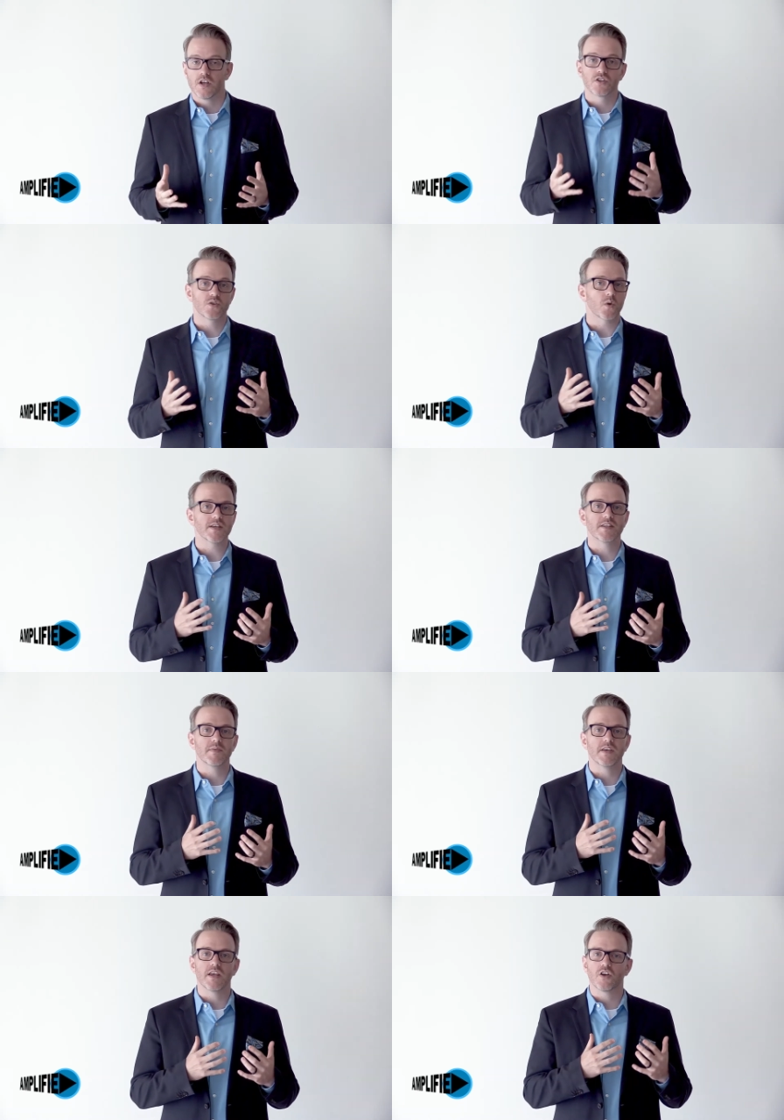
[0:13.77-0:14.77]
Stories can
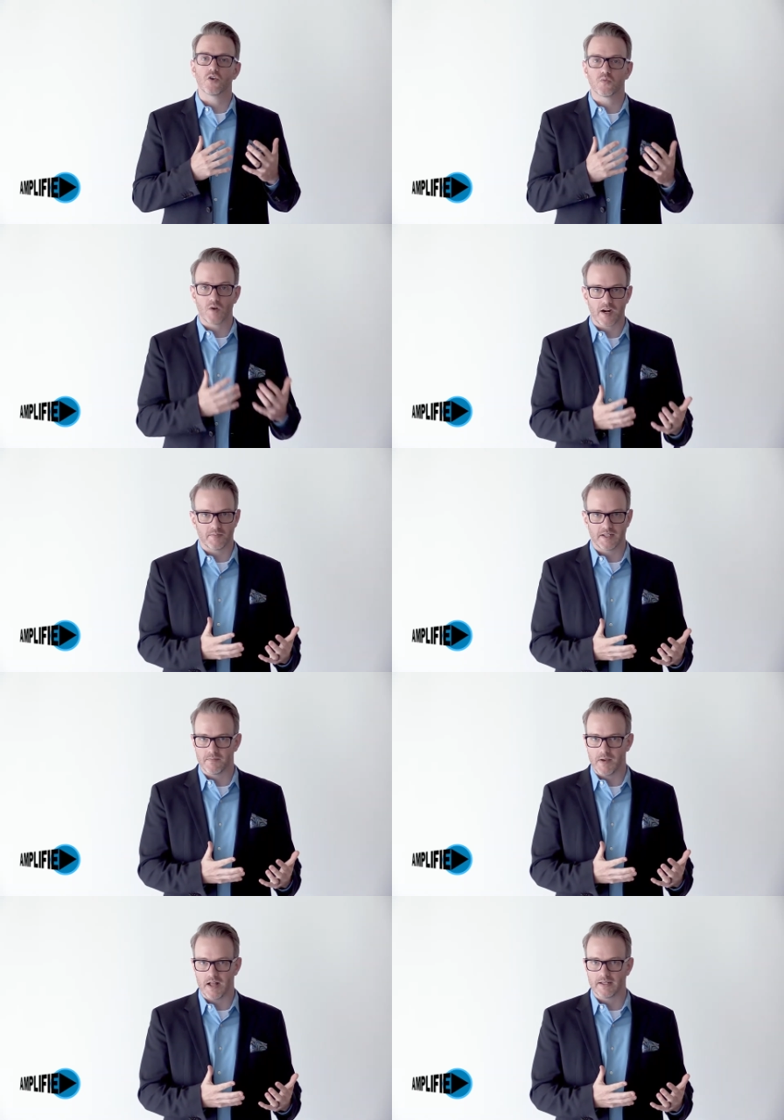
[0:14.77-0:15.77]
be incredibly
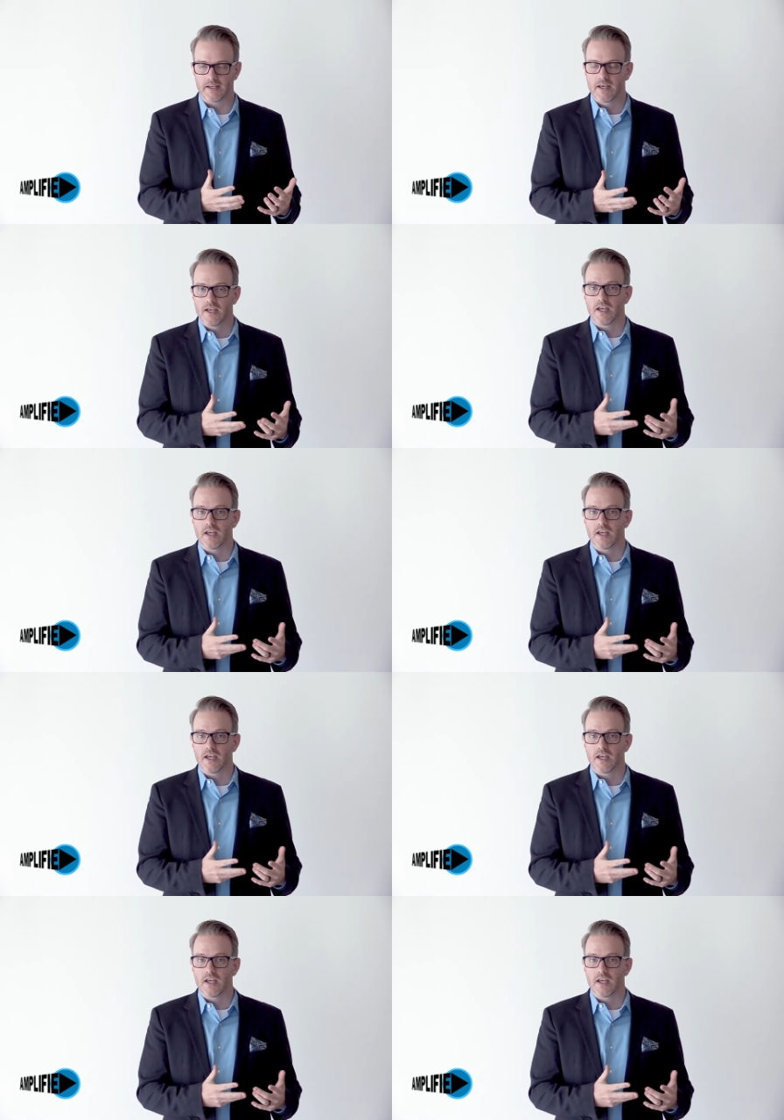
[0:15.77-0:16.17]
compelling.